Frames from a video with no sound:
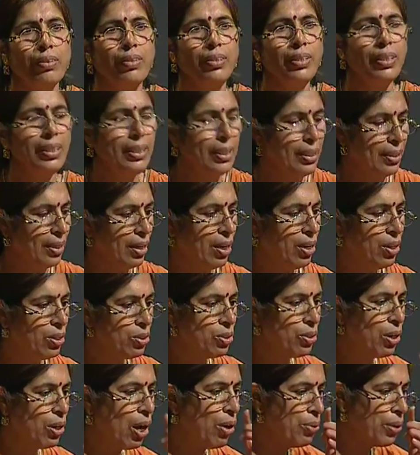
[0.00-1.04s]
isn't it?
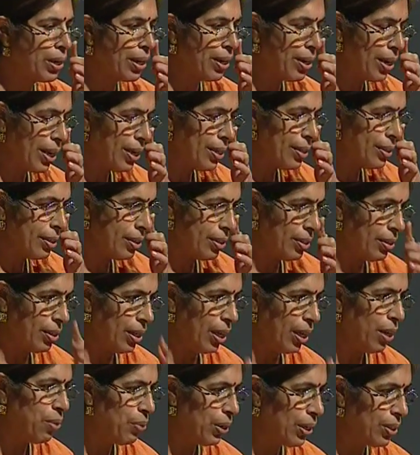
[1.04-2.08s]
So now you can write an
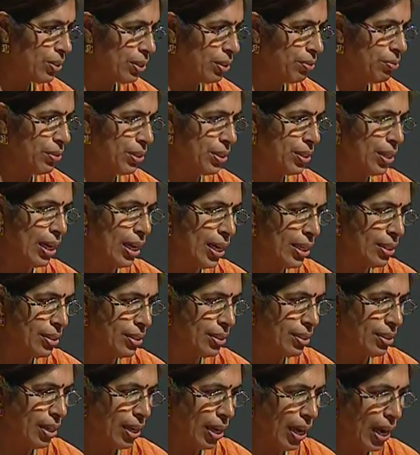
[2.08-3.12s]
equation which
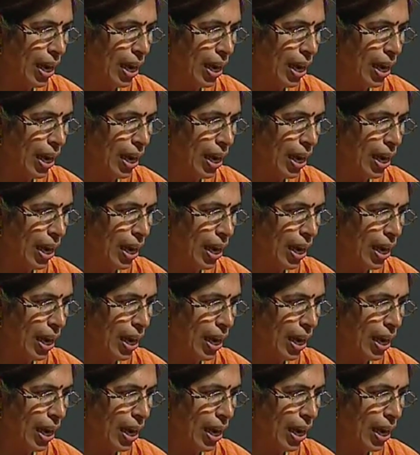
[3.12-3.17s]
relates